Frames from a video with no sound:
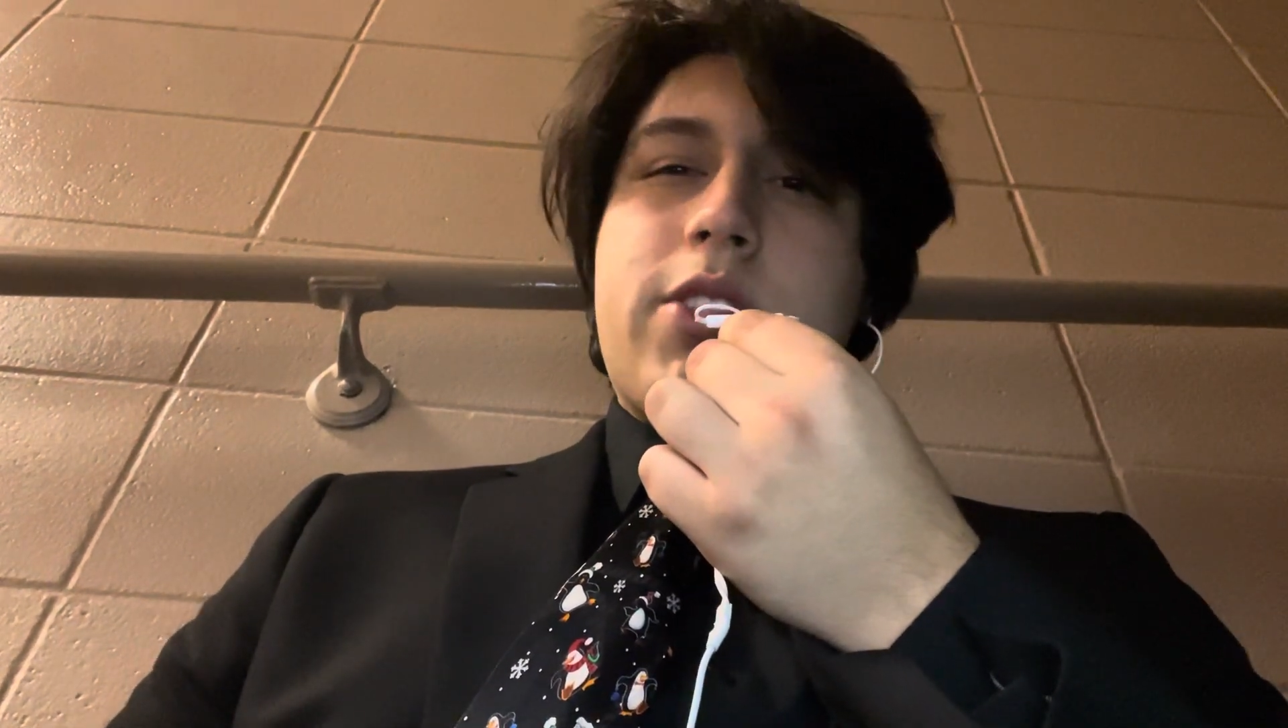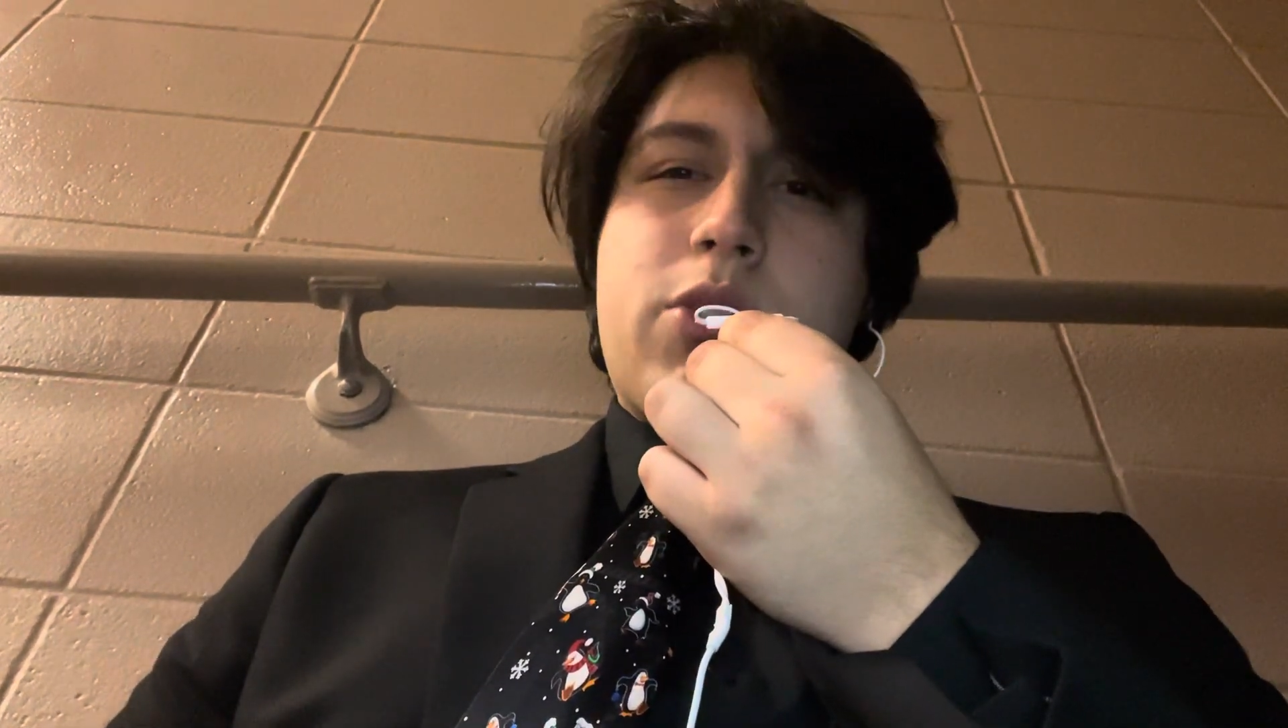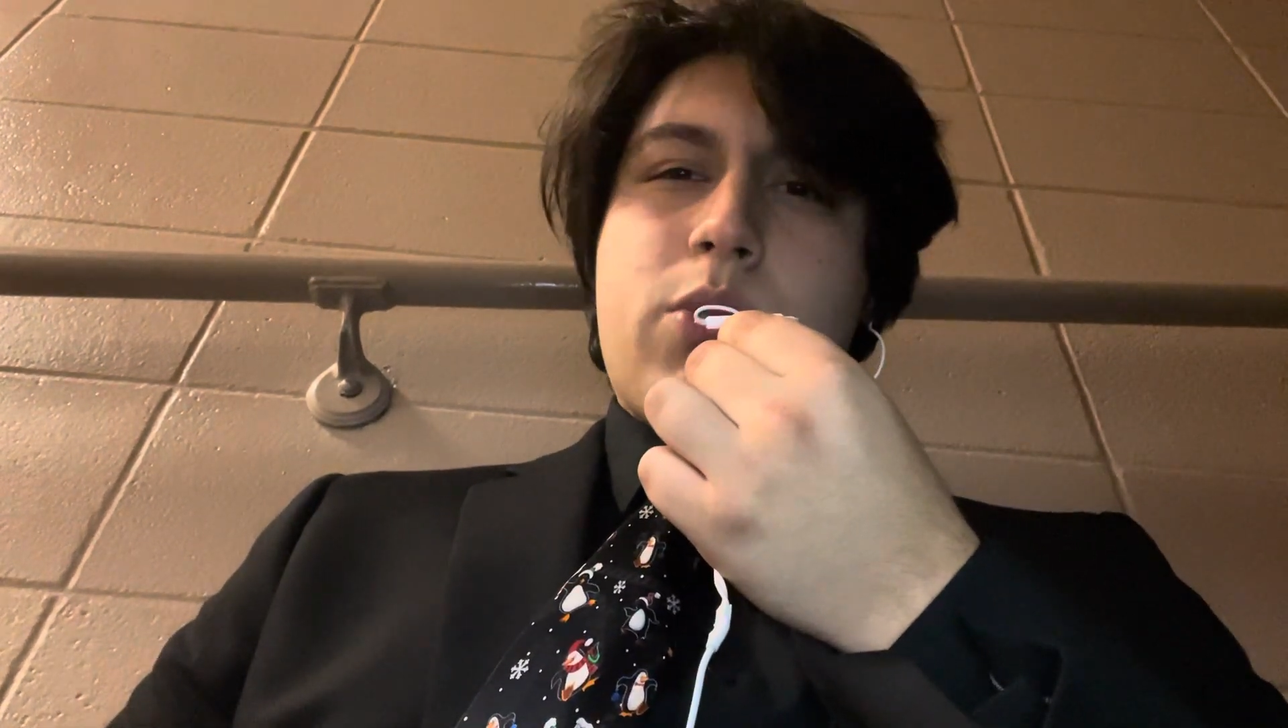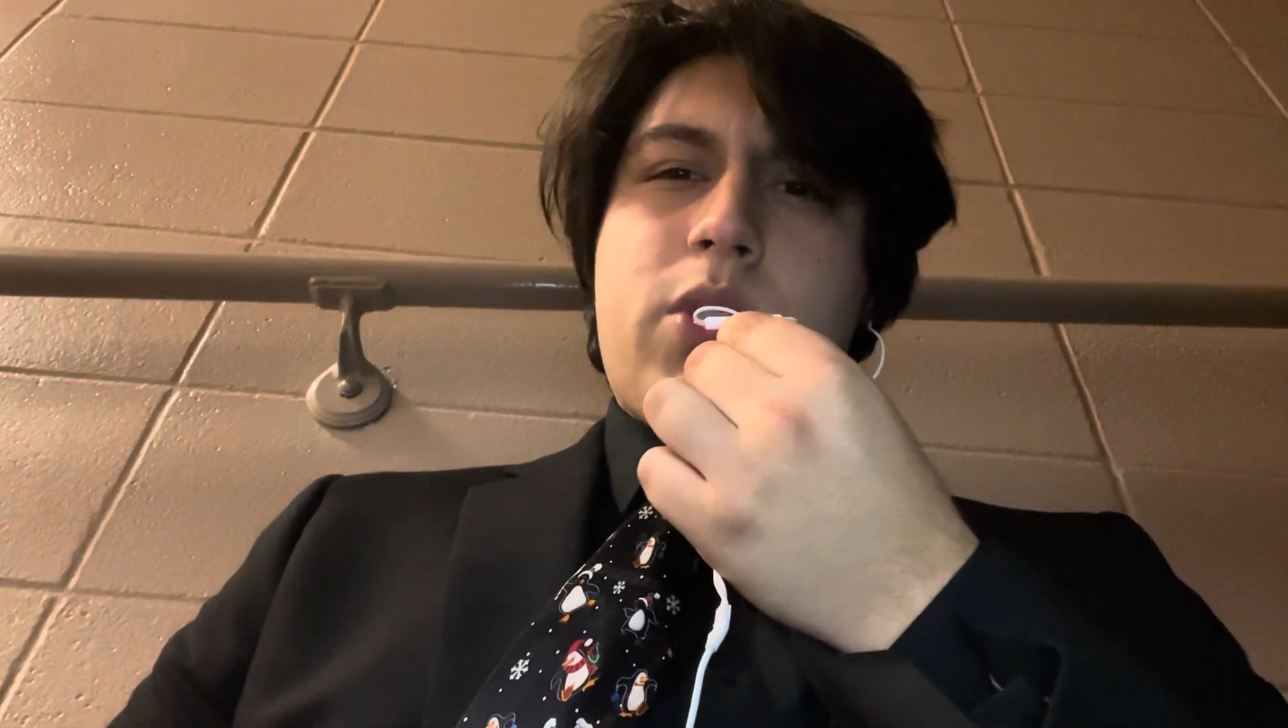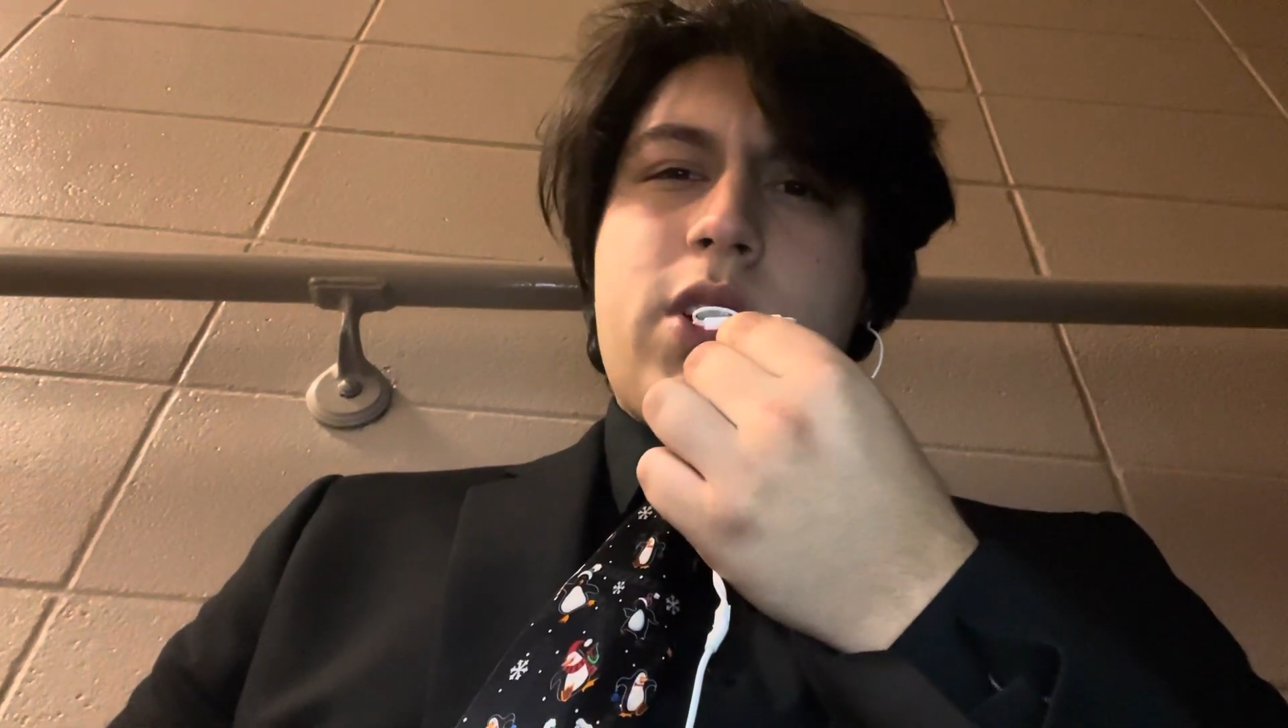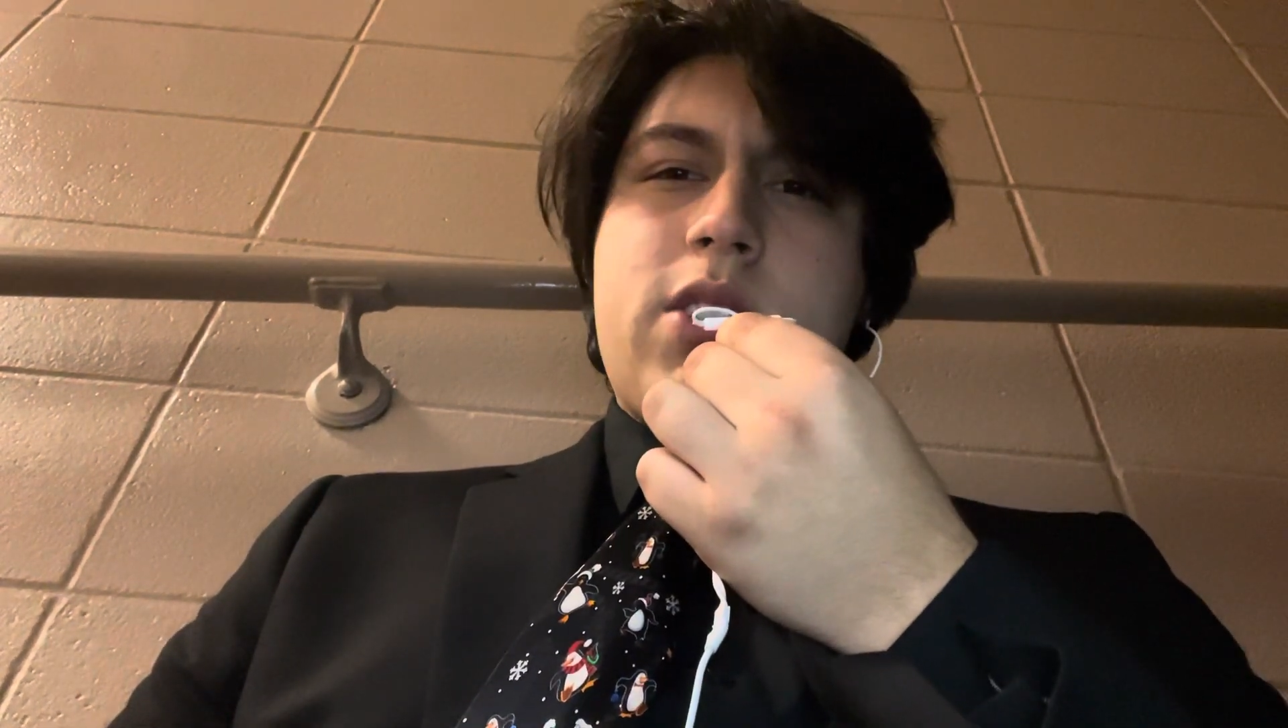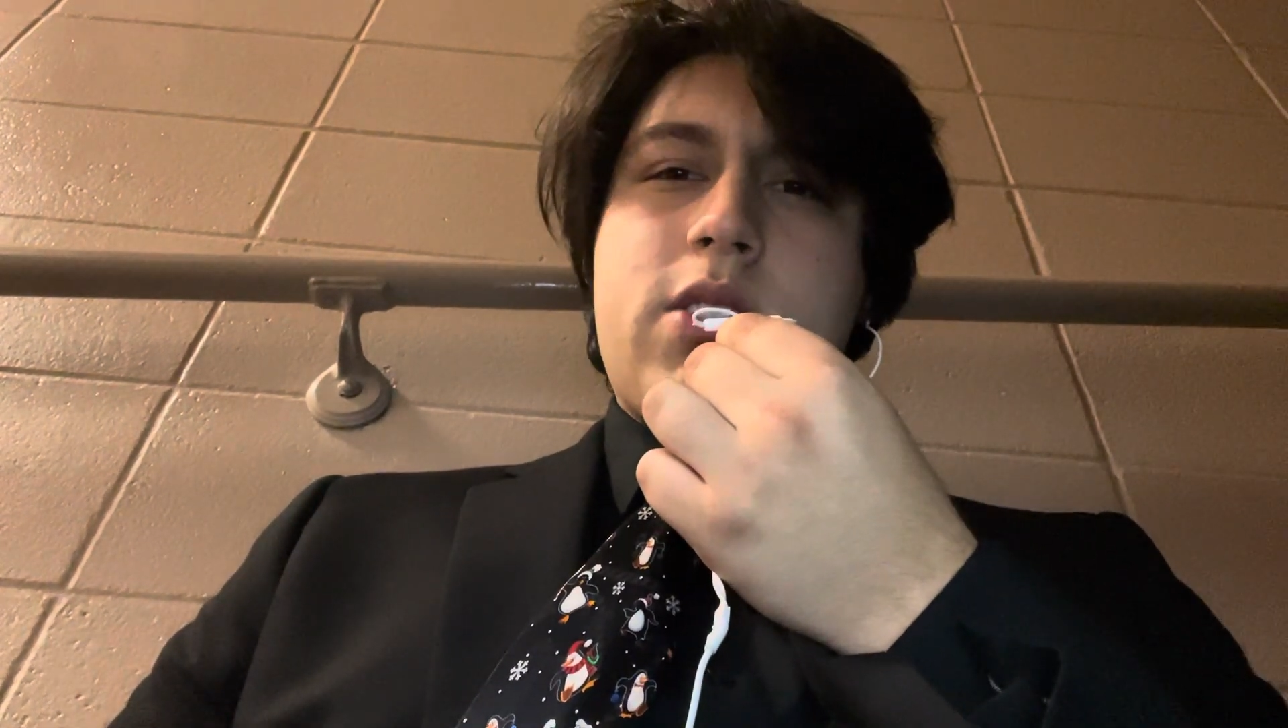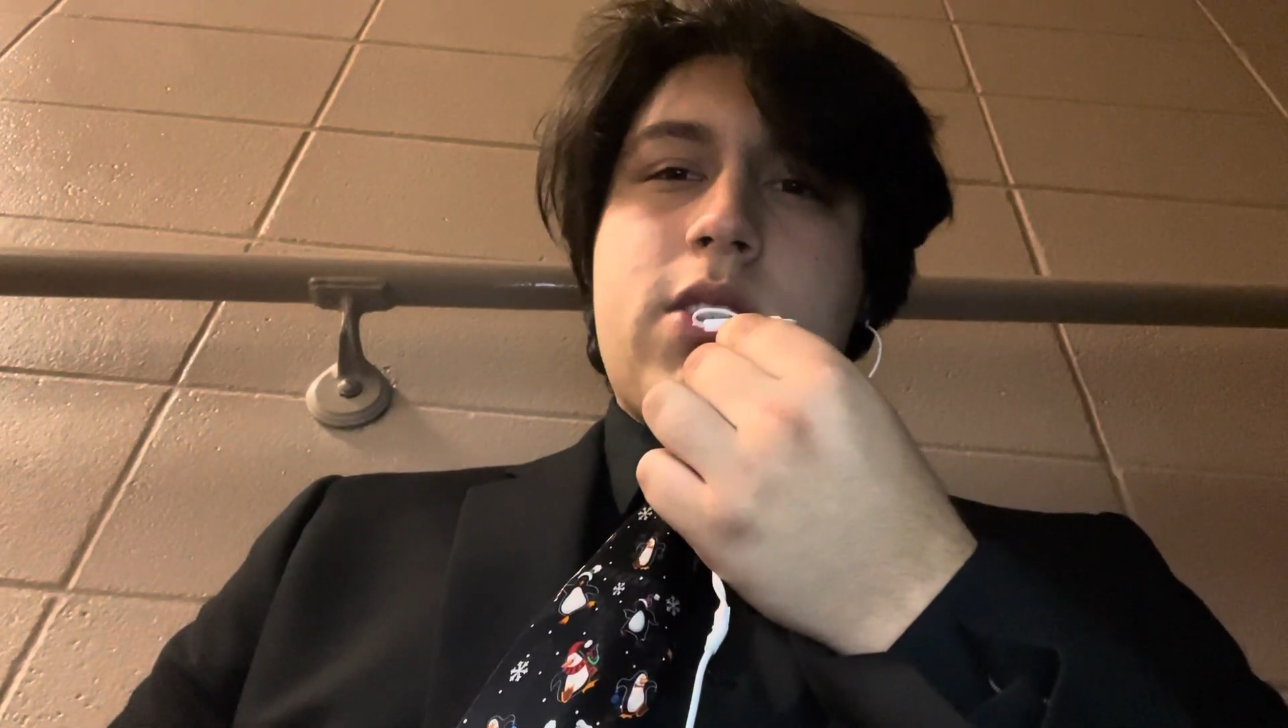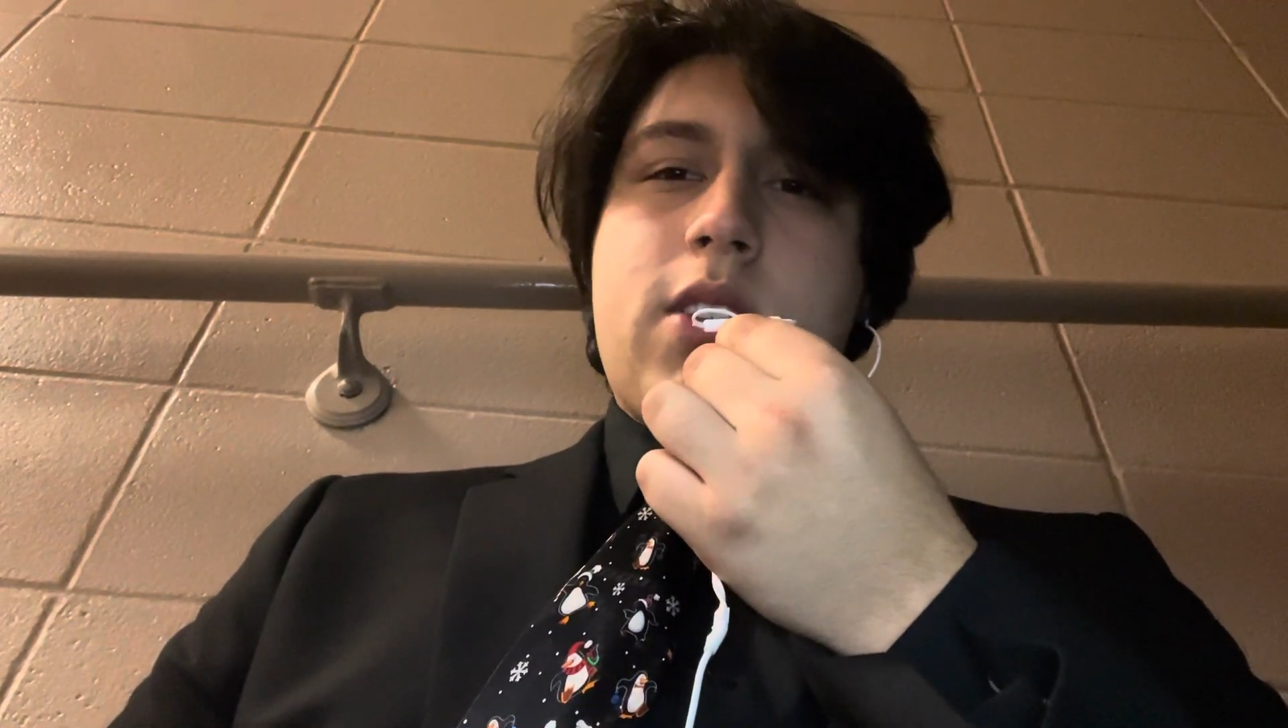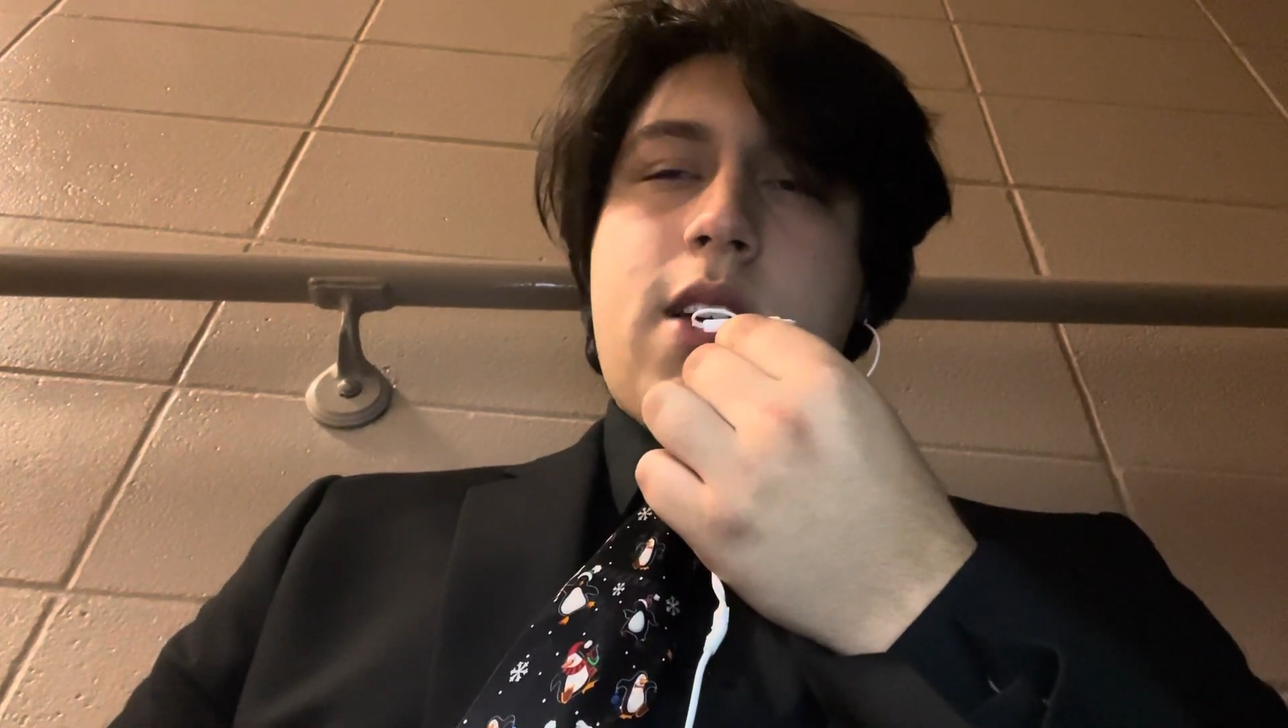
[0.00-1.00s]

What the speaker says: to swords.